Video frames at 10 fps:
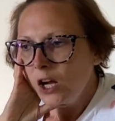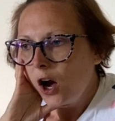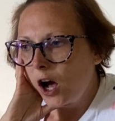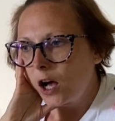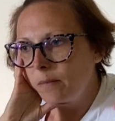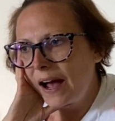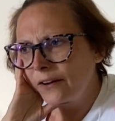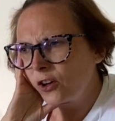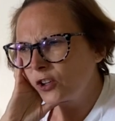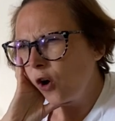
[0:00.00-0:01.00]
Um,
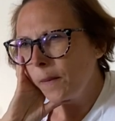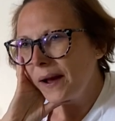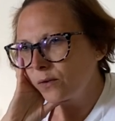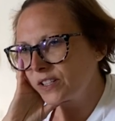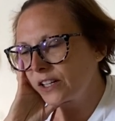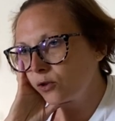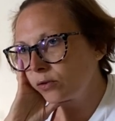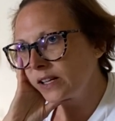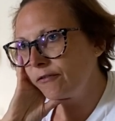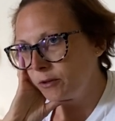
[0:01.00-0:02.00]
and I got about six or
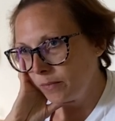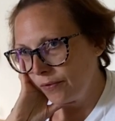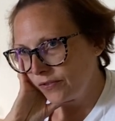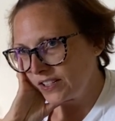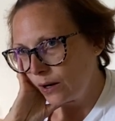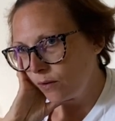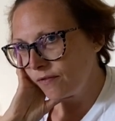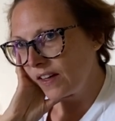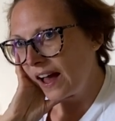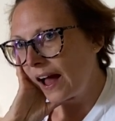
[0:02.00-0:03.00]
seven months out
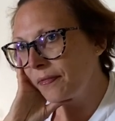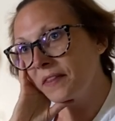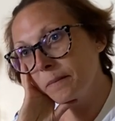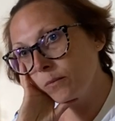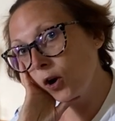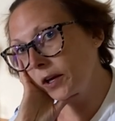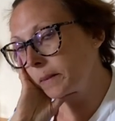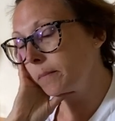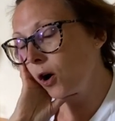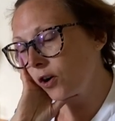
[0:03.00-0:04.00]
of that, and then my
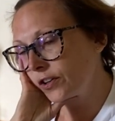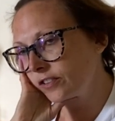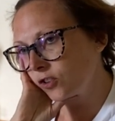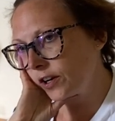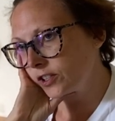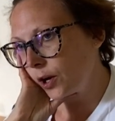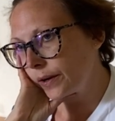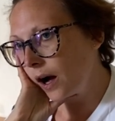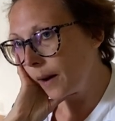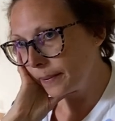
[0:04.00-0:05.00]
markers started
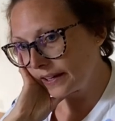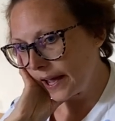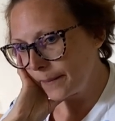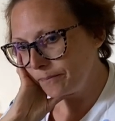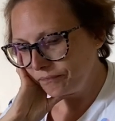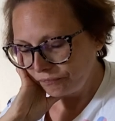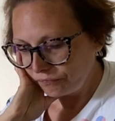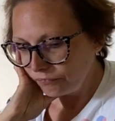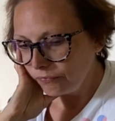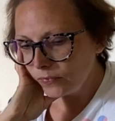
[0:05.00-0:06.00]
going up again.
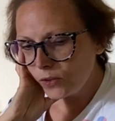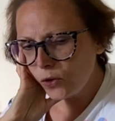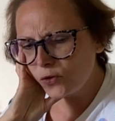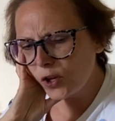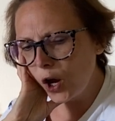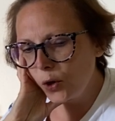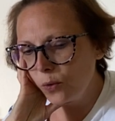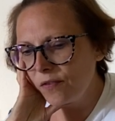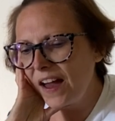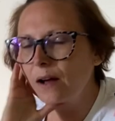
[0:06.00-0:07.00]
So
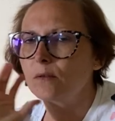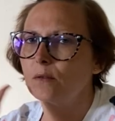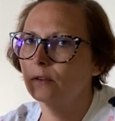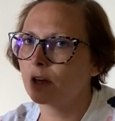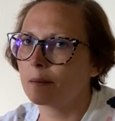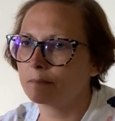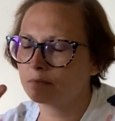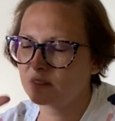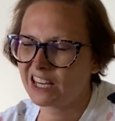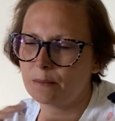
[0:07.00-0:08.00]
that
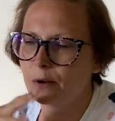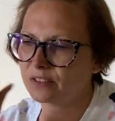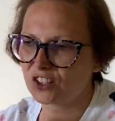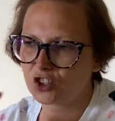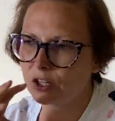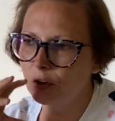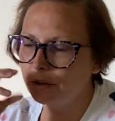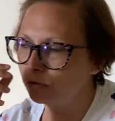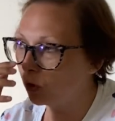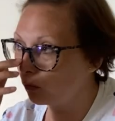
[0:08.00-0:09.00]
um, chemo is actually kind
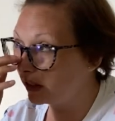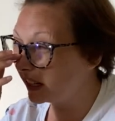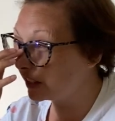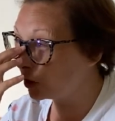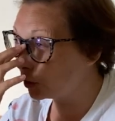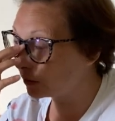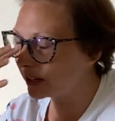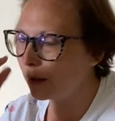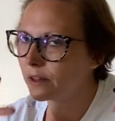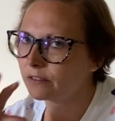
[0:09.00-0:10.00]
of not really used
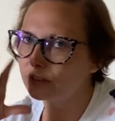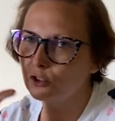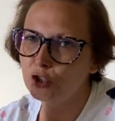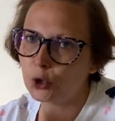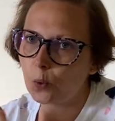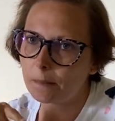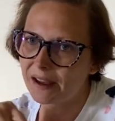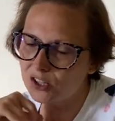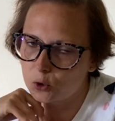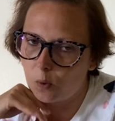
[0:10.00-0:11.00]
now. There is a newer,
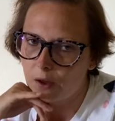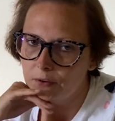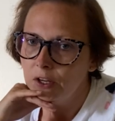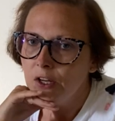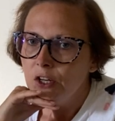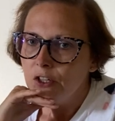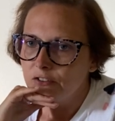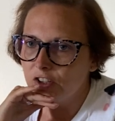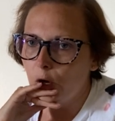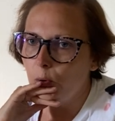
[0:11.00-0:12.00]
better one.
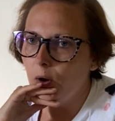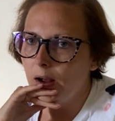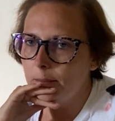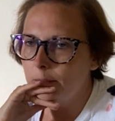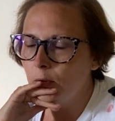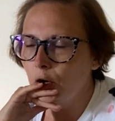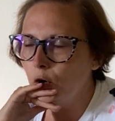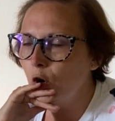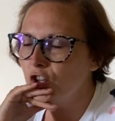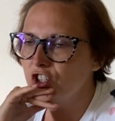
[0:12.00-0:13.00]
So um, my
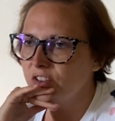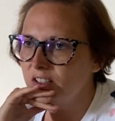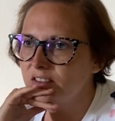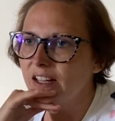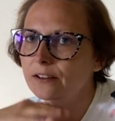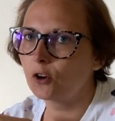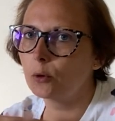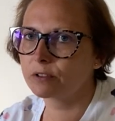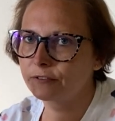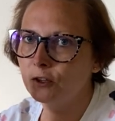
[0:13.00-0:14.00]
oncologist did say if I
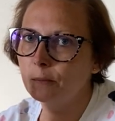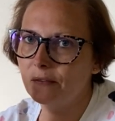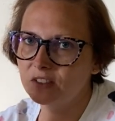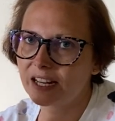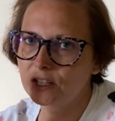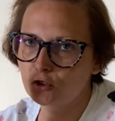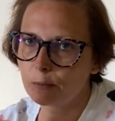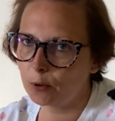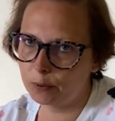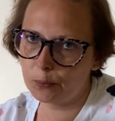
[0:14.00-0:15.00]
was a few months later, I
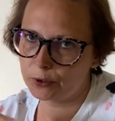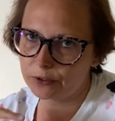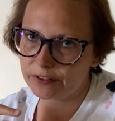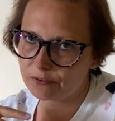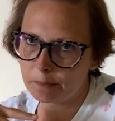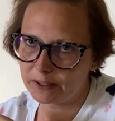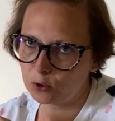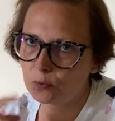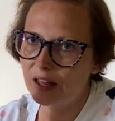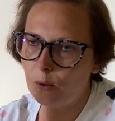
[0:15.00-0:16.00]
probably wouldn't have even been
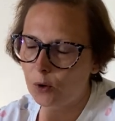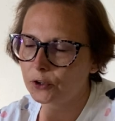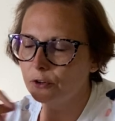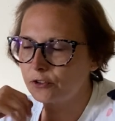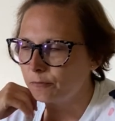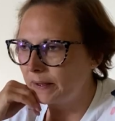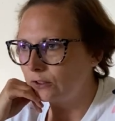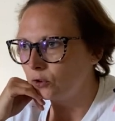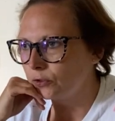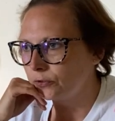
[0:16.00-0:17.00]
on that one. I'd have
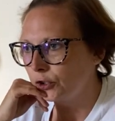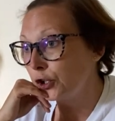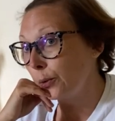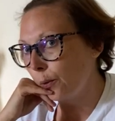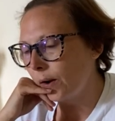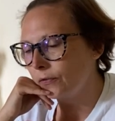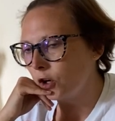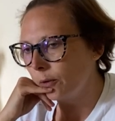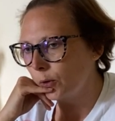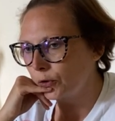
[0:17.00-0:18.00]
been on the newer one that
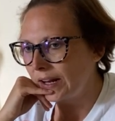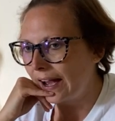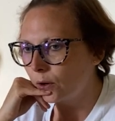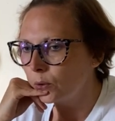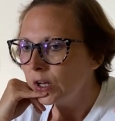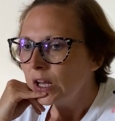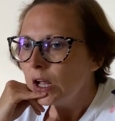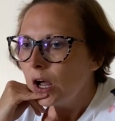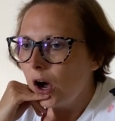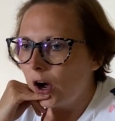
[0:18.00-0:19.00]
I'm on now.
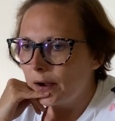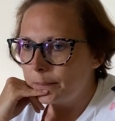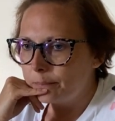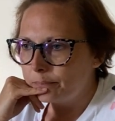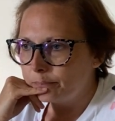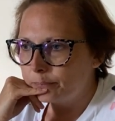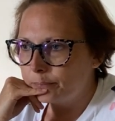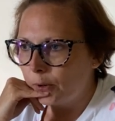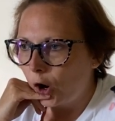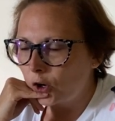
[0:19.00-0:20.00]
Um,
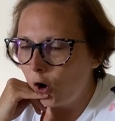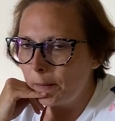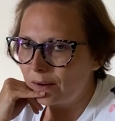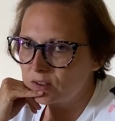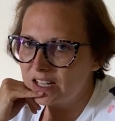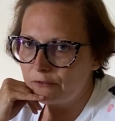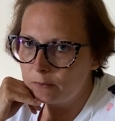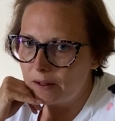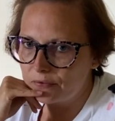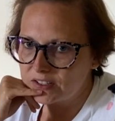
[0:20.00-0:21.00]
but I got about seven
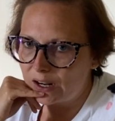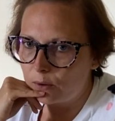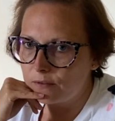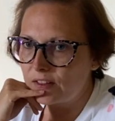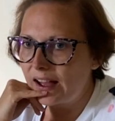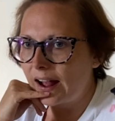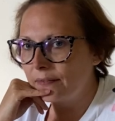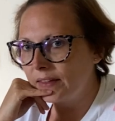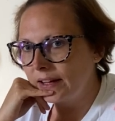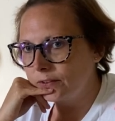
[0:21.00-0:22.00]
months out of that,
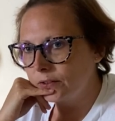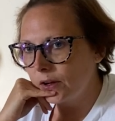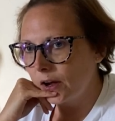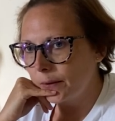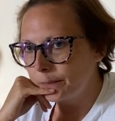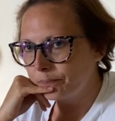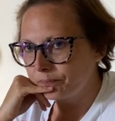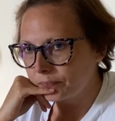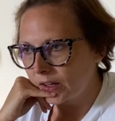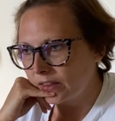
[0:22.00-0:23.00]
and then
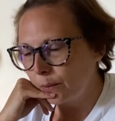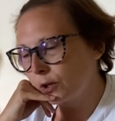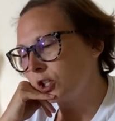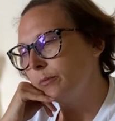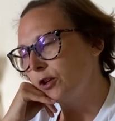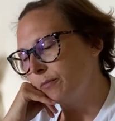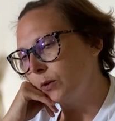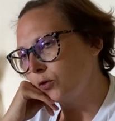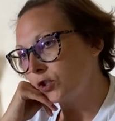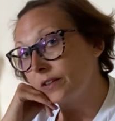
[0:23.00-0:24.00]
um, they were going to move me
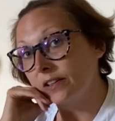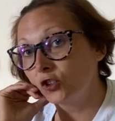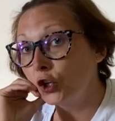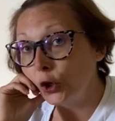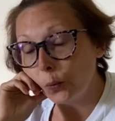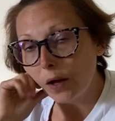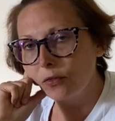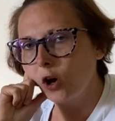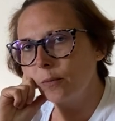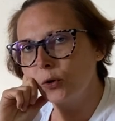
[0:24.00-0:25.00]
on to this new one
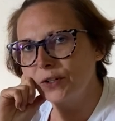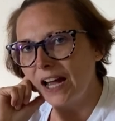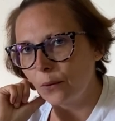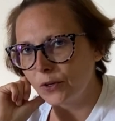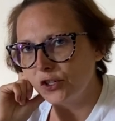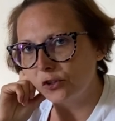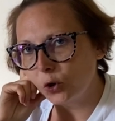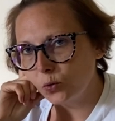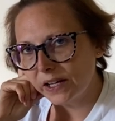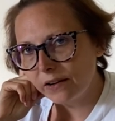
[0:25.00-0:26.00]
that I'm on now, which is
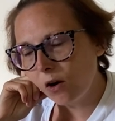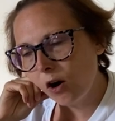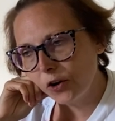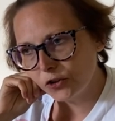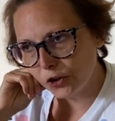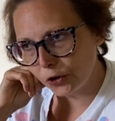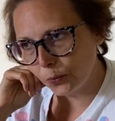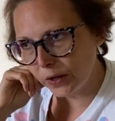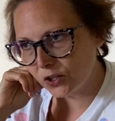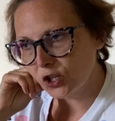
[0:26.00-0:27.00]
called Enhertu,
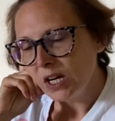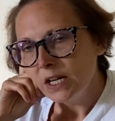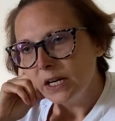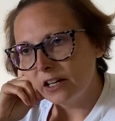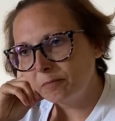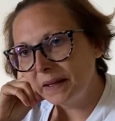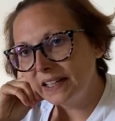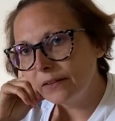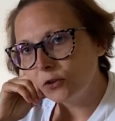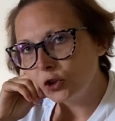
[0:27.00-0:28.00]
which has
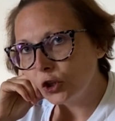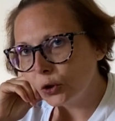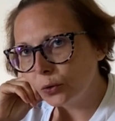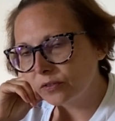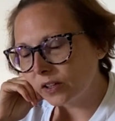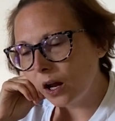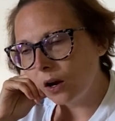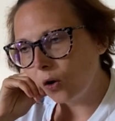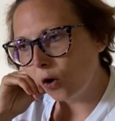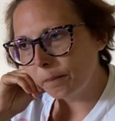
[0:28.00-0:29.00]
been in the news a
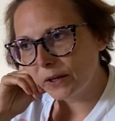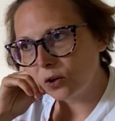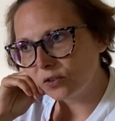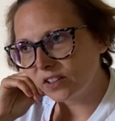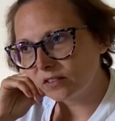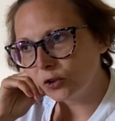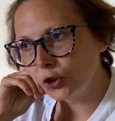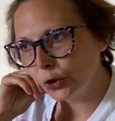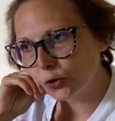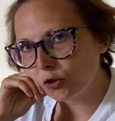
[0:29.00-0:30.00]
lot because it's a
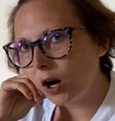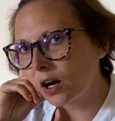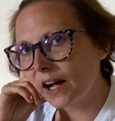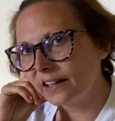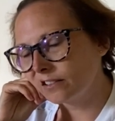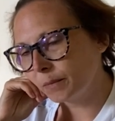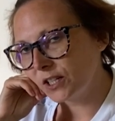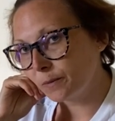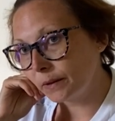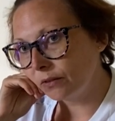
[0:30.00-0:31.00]
new drug and it's
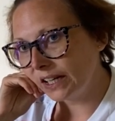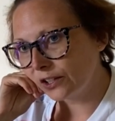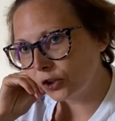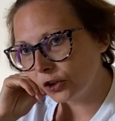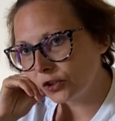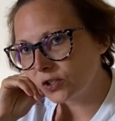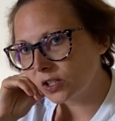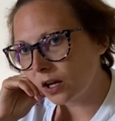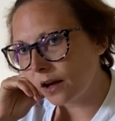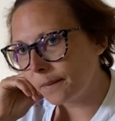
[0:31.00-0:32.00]
meant to be really good.
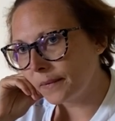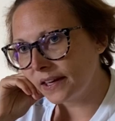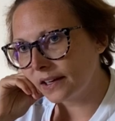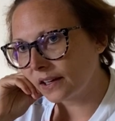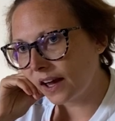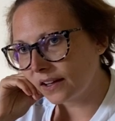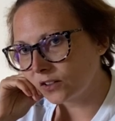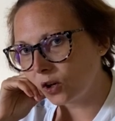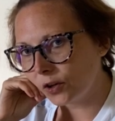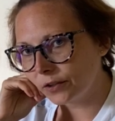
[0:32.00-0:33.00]
Um, it
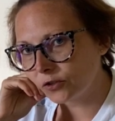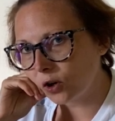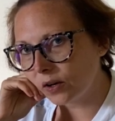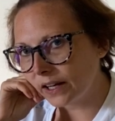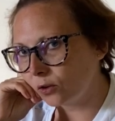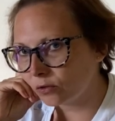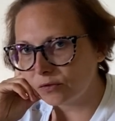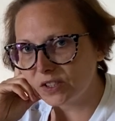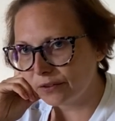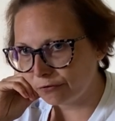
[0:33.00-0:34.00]
can kind of target lots
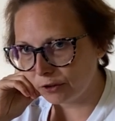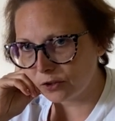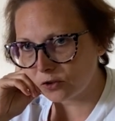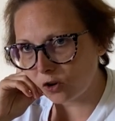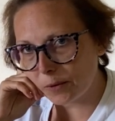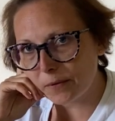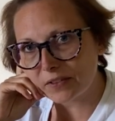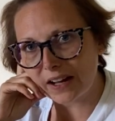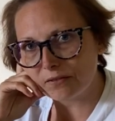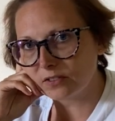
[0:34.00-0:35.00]
of different type of
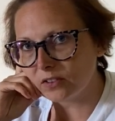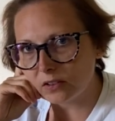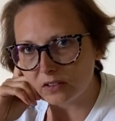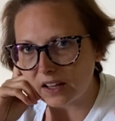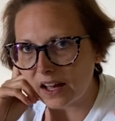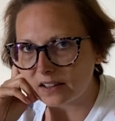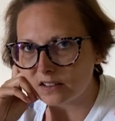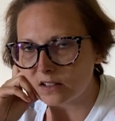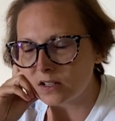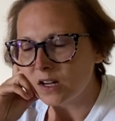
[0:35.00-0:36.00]
cancers,
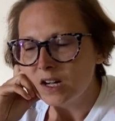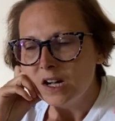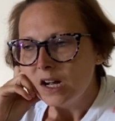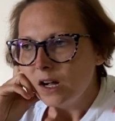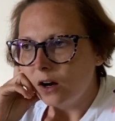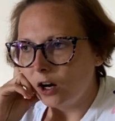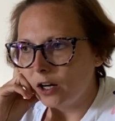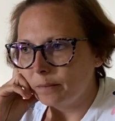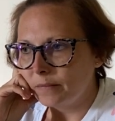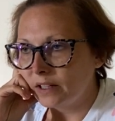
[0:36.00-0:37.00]
and
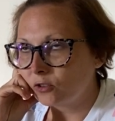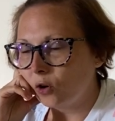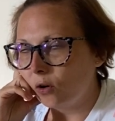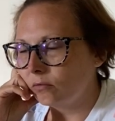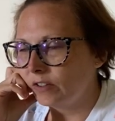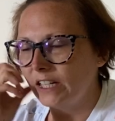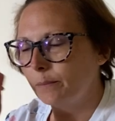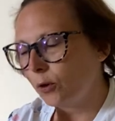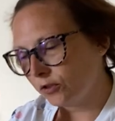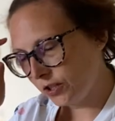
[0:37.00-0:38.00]
um, it's got really
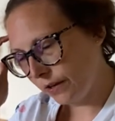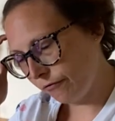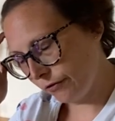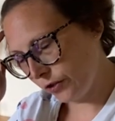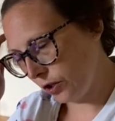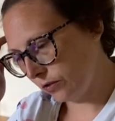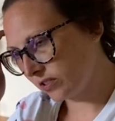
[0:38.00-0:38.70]
positive reviews.